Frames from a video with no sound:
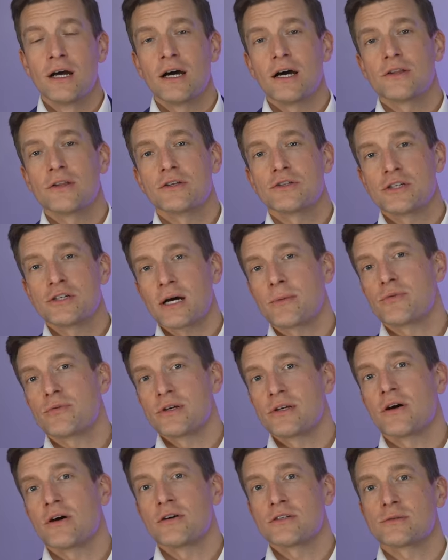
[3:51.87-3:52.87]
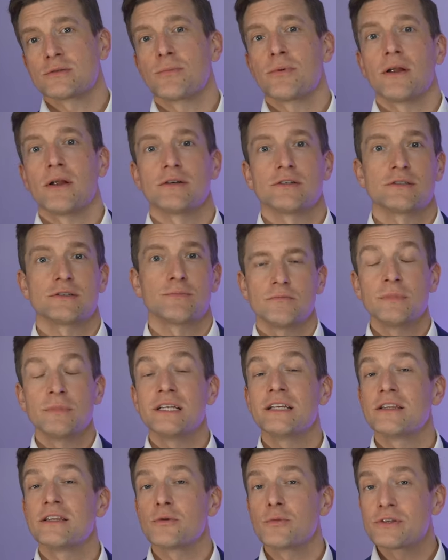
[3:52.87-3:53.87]
and the Jabra Enhance Plus,
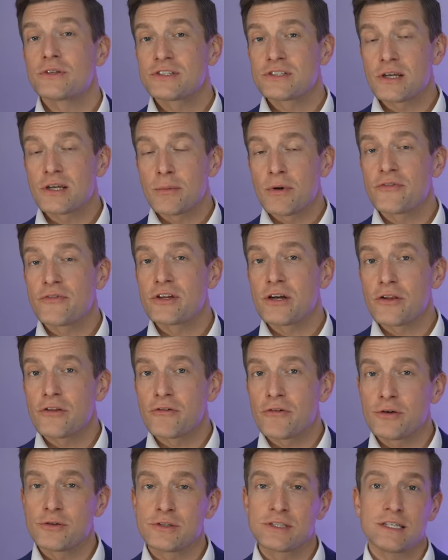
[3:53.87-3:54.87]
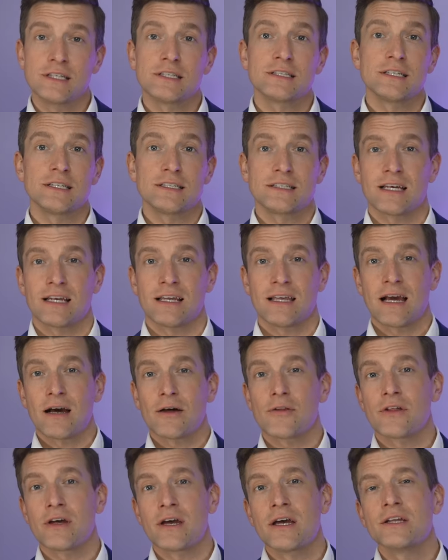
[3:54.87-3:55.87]
meaning that with some of the other OTC tech
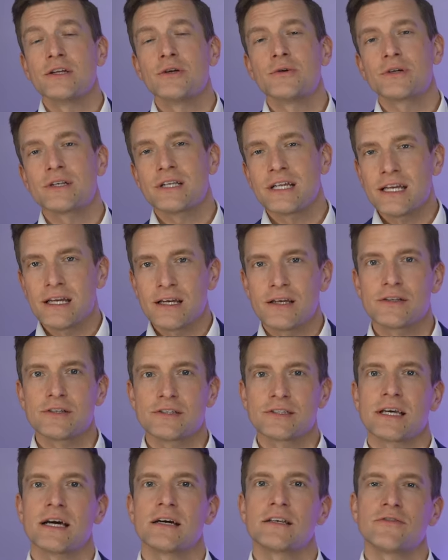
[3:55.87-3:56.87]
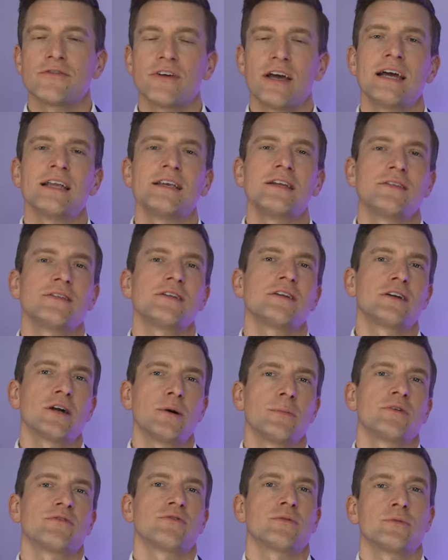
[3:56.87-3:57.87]
out there, you can hear the sound of anything
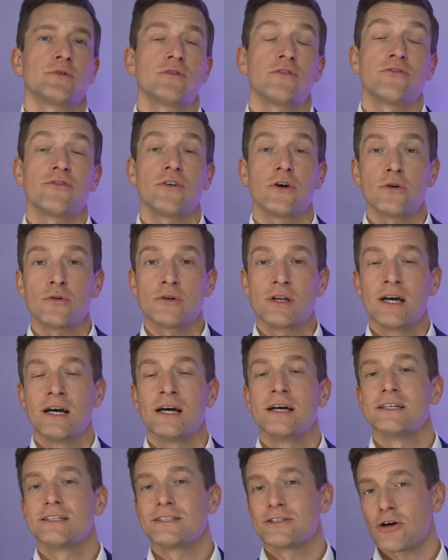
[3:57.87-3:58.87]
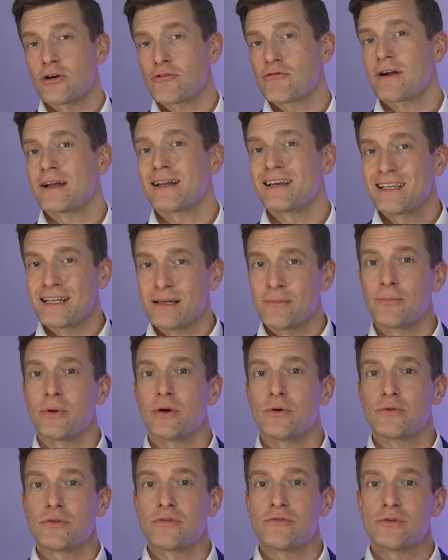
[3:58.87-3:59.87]
coming from your phone directly in
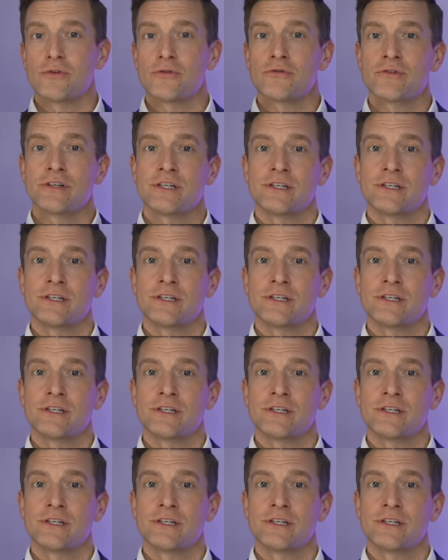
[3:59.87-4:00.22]
both of your